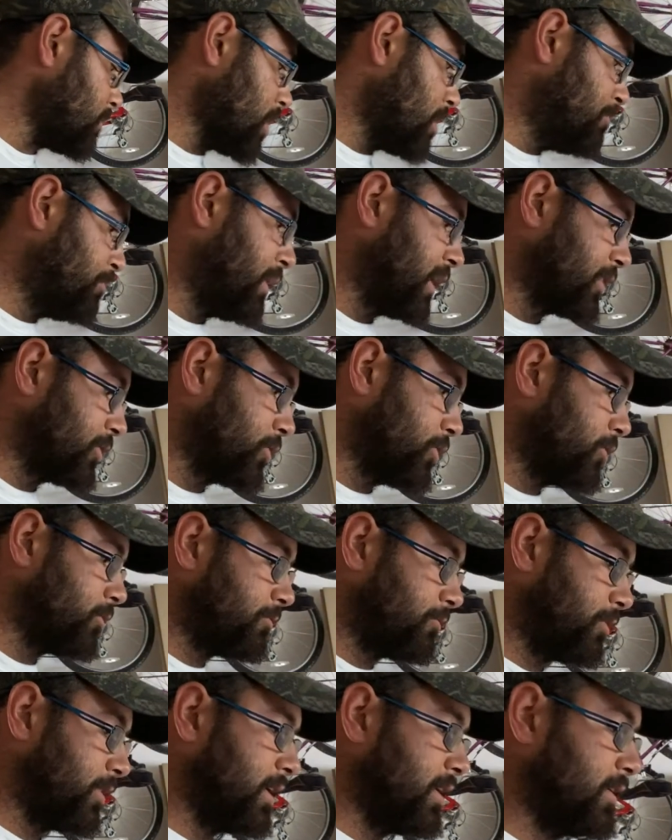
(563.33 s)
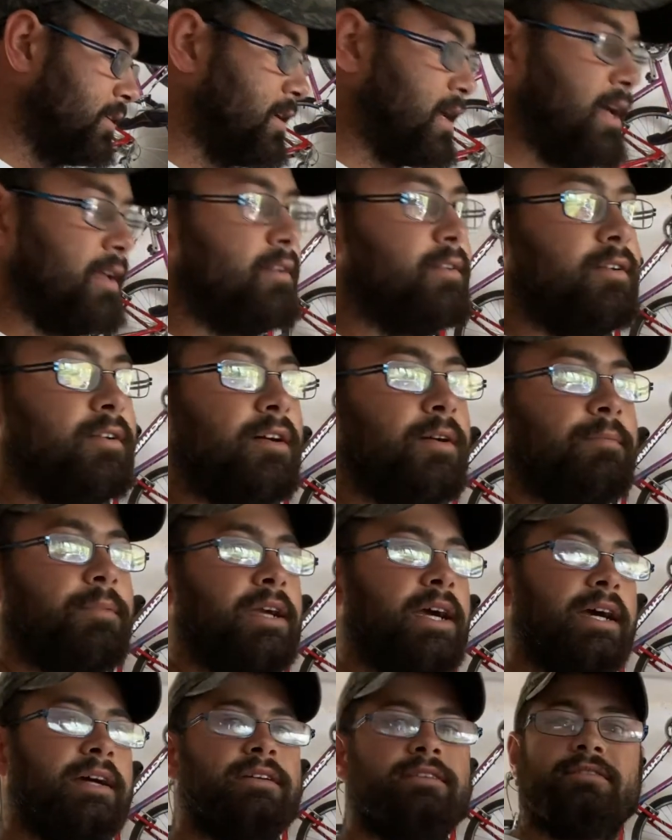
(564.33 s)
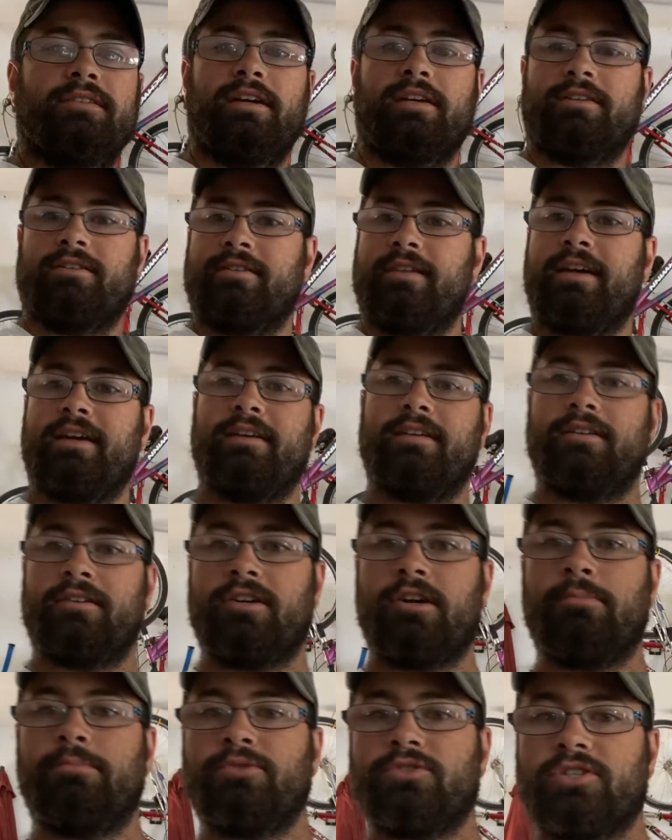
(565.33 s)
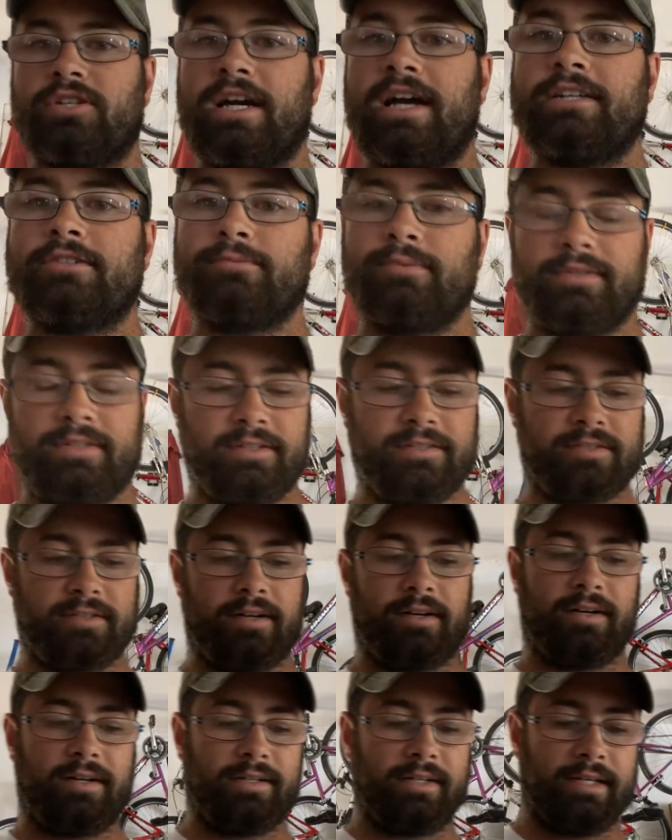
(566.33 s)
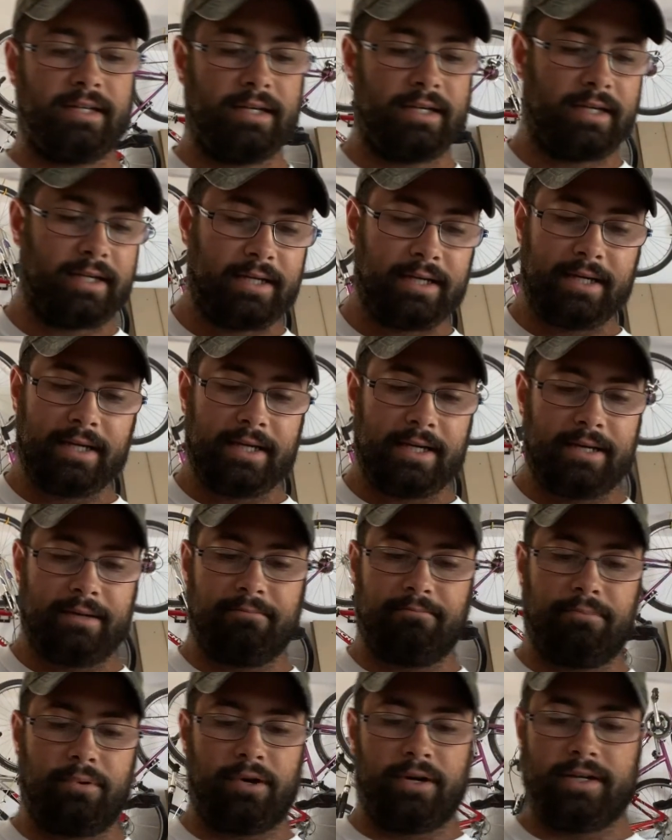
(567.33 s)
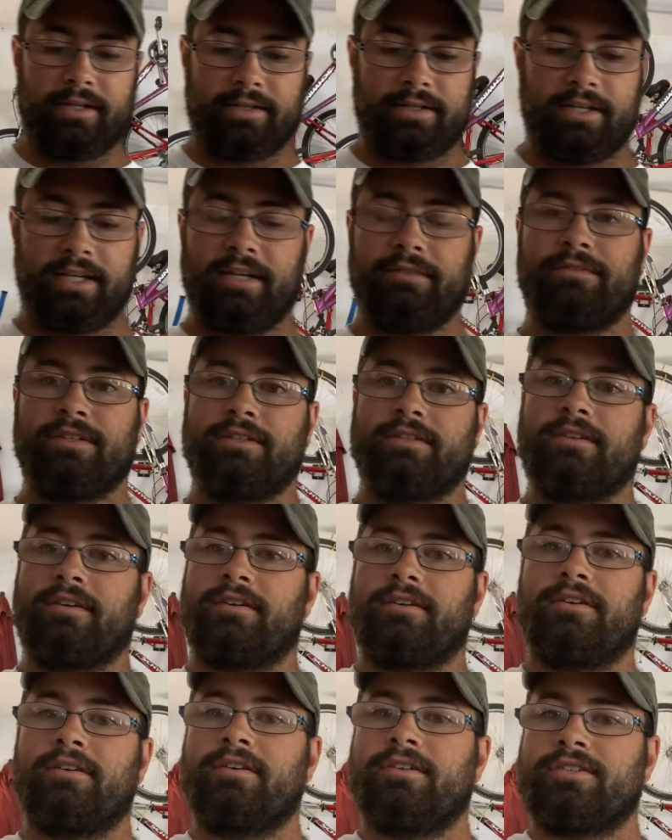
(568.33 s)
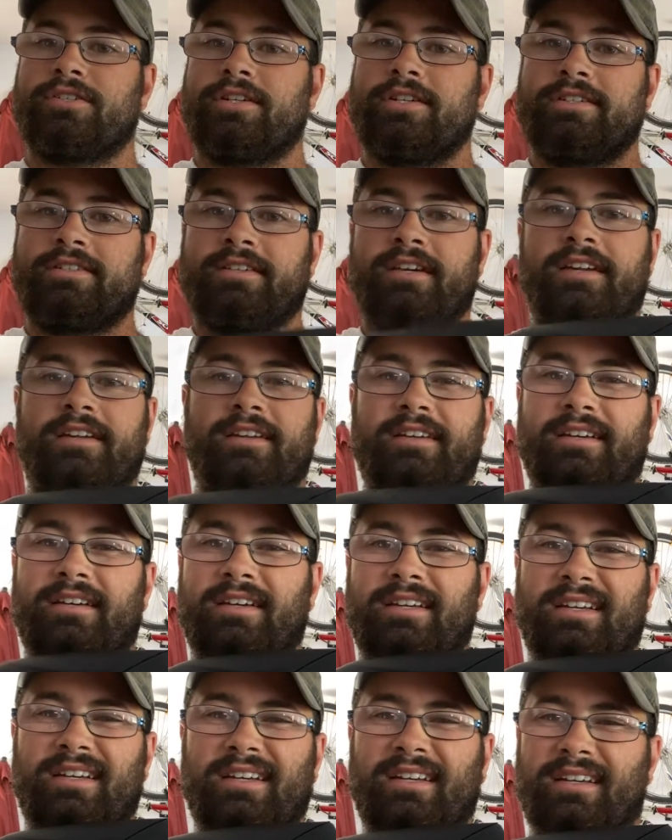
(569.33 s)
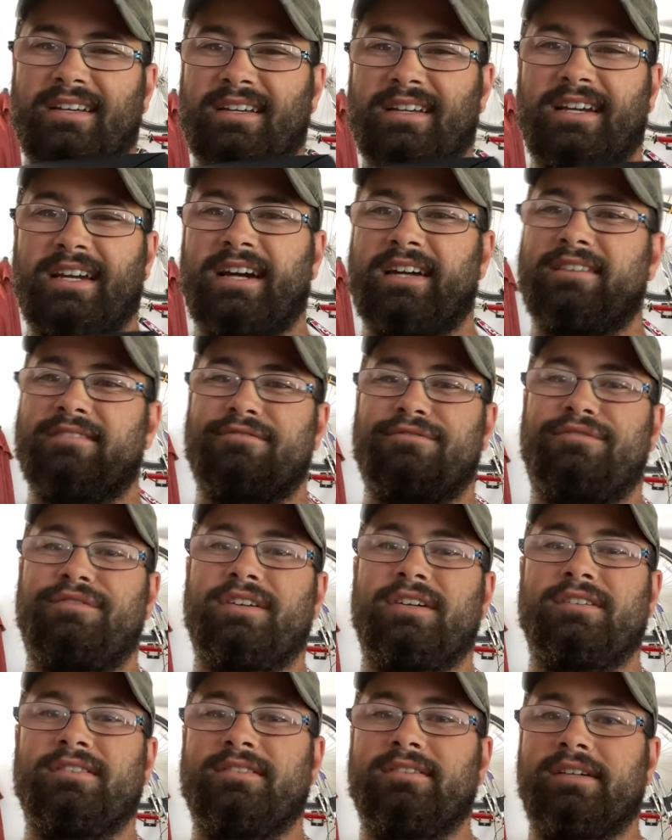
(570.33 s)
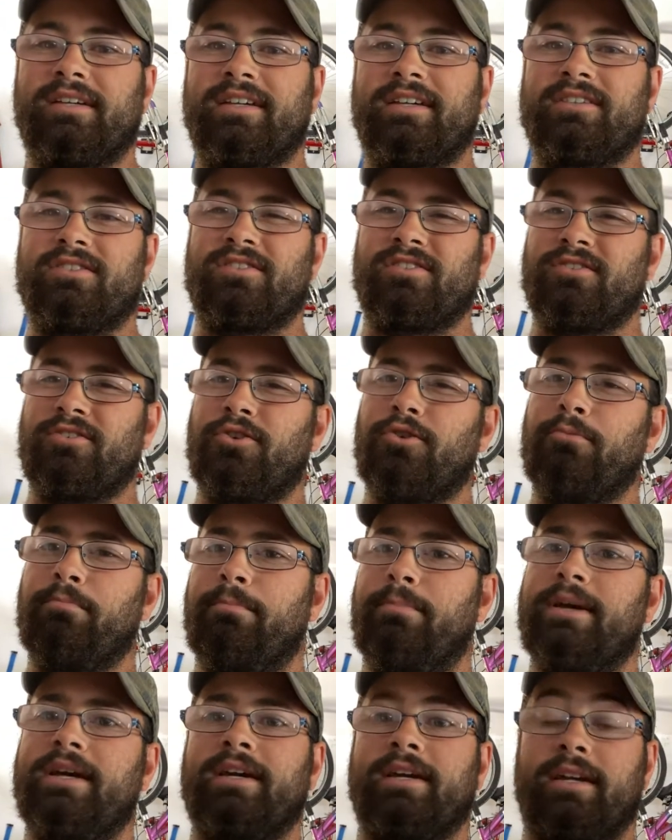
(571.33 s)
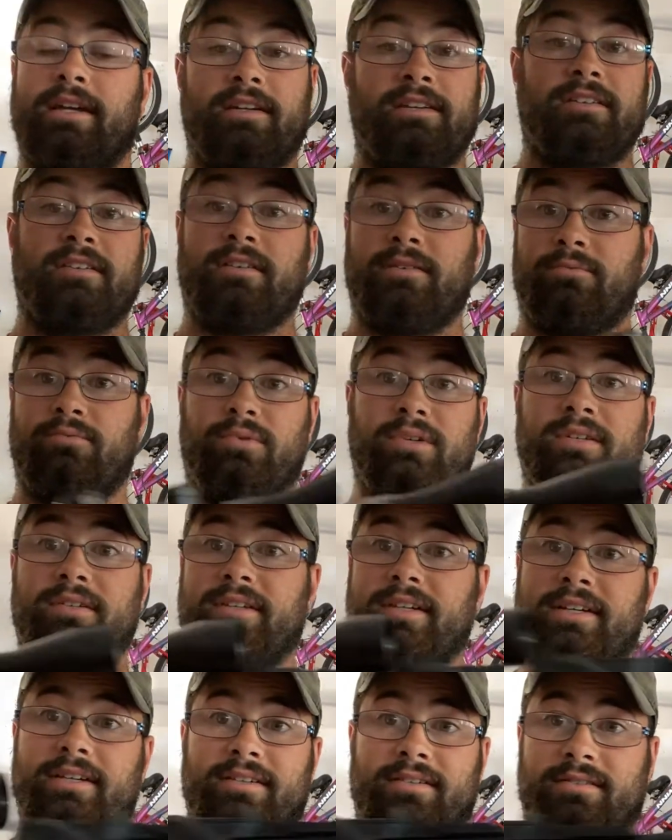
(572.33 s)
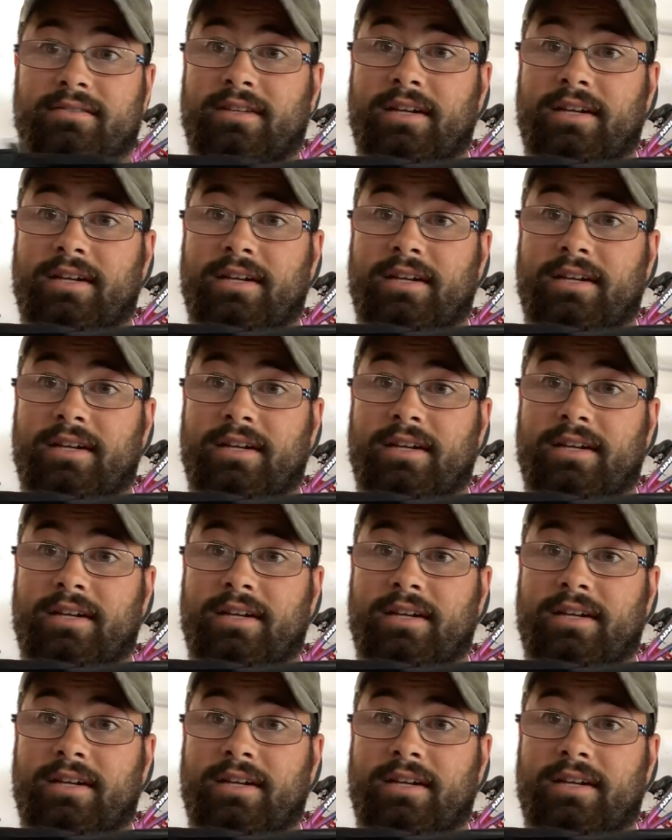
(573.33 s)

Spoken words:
My girlfriend ended up kind of like taking a couple shots with this gun, but even to her, she said it kind of felt like it's too big, and it really is.